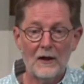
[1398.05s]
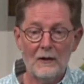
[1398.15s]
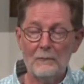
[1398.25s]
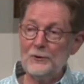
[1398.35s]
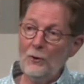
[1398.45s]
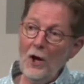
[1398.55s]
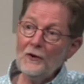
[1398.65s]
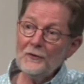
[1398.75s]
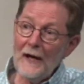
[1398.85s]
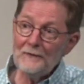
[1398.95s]
But you also
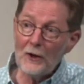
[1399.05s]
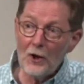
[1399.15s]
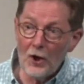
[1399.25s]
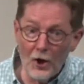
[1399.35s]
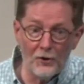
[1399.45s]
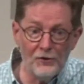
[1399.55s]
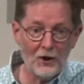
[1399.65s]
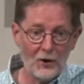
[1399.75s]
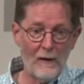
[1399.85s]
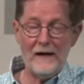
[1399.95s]
have to earn your
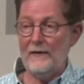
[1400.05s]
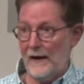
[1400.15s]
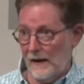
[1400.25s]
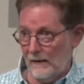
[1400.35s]
way there